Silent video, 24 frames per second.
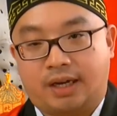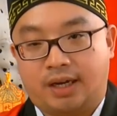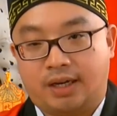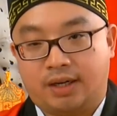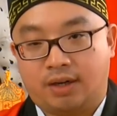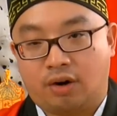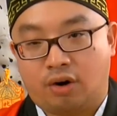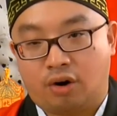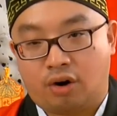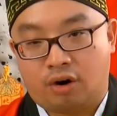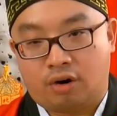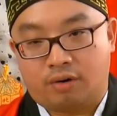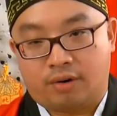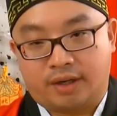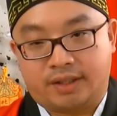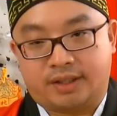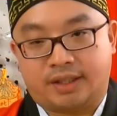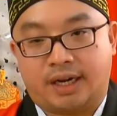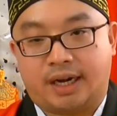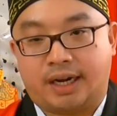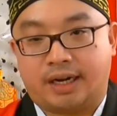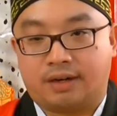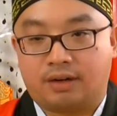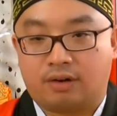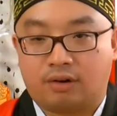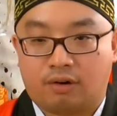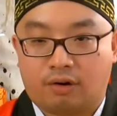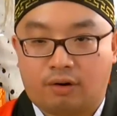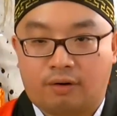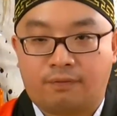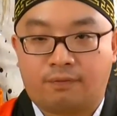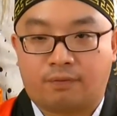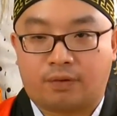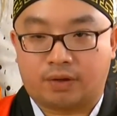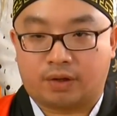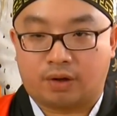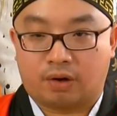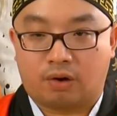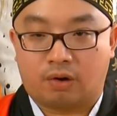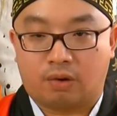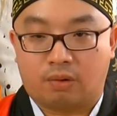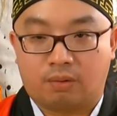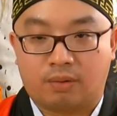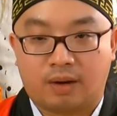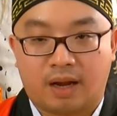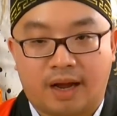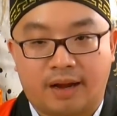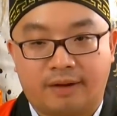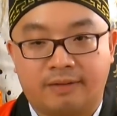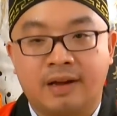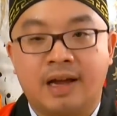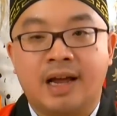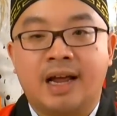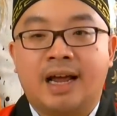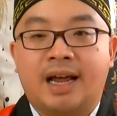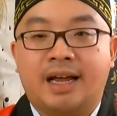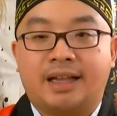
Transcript: inherit and learn for the whole life.